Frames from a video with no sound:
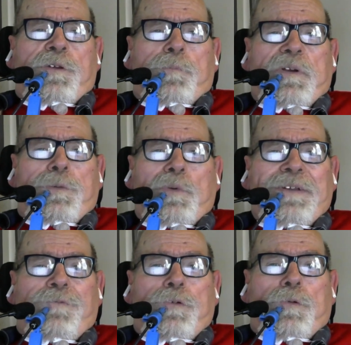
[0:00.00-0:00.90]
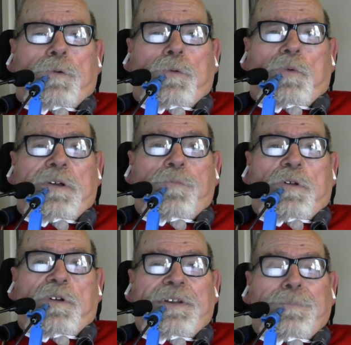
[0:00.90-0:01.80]
By the way, if you don't know what I'm
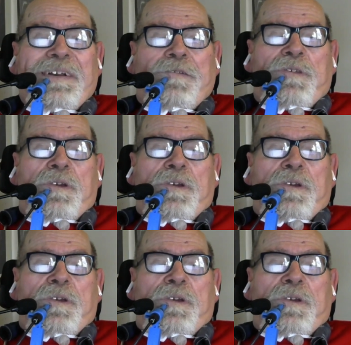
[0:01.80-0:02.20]
talking about,